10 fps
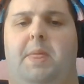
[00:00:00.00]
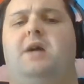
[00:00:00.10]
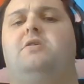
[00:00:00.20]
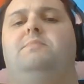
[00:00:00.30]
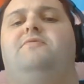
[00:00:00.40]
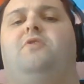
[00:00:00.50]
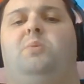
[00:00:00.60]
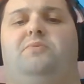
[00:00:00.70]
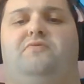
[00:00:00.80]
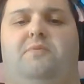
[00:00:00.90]
But that could be
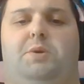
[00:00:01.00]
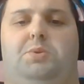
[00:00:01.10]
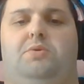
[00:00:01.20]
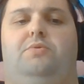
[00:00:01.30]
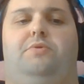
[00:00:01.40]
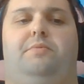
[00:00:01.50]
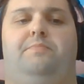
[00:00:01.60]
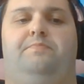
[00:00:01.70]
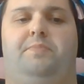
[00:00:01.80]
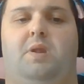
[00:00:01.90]
farther from the truth.
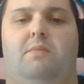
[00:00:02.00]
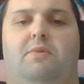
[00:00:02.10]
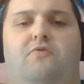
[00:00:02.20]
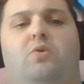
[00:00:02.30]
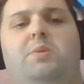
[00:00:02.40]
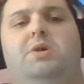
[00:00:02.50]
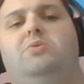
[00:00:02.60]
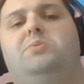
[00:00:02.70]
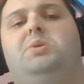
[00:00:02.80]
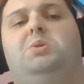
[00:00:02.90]
Before the
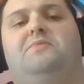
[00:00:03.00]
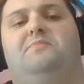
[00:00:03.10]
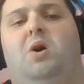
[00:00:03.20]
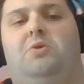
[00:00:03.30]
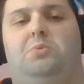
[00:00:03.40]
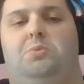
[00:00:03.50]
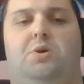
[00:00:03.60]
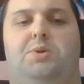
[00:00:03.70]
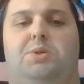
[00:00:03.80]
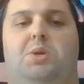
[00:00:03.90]
usage of modern
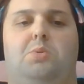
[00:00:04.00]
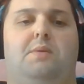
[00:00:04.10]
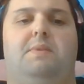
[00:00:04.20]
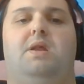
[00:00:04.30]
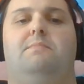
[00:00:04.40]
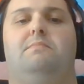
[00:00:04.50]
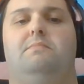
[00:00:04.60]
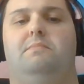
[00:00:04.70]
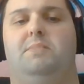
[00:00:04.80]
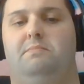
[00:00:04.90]
drugs to treat many
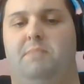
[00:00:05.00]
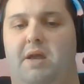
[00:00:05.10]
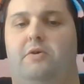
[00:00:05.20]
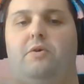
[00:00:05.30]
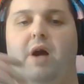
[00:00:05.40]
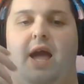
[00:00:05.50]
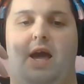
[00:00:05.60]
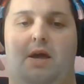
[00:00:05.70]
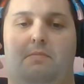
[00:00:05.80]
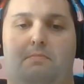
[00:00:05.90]
medical
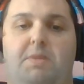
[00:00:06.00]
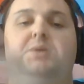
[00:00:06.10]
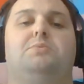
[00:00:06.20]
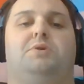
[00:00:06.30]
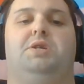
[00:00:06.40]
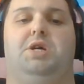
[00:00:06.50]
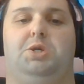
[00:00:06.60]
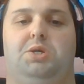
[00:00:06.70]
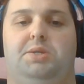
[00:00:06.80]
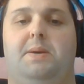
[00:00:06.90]
and mental
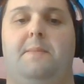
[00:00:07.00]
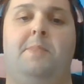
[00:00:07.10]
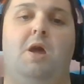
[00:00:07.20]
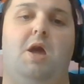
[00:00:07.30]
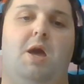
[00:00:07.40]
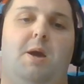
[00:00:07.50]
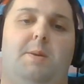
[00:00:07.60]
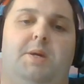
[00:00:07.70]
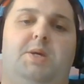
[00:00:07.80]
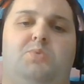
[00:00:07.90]
conditions,
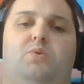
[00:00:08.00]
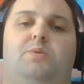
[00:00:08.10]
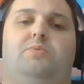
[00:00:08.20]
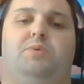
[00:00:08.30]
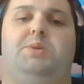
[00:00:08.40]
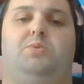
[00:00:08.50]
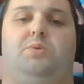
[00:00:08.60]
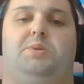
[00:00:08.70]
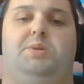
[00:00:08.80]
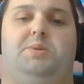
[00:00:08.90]
these were the
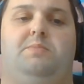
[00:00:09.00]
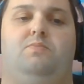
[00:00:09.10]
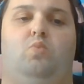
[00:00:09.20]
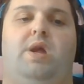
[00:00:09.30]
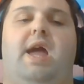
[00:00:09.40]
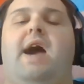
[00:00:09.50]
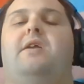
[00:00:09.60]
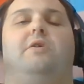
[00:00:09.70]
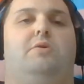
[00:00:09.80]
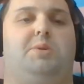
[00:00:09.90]
resources we
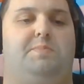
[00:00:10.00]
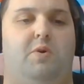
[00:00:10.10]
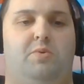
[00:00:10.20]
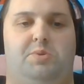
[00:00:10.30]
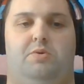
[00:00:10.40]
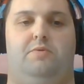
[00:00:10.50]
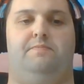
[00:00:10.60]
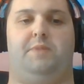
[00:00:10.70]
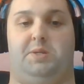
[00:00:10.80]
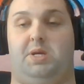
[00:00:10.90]
had at our disposal,
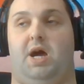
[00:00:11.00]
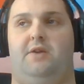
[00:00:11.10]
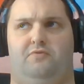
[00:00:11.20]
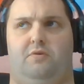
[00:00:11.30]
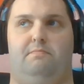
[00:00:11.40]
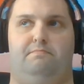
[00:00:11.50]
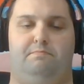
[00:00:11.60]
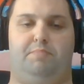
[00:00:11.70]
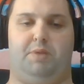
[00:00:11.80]
aside from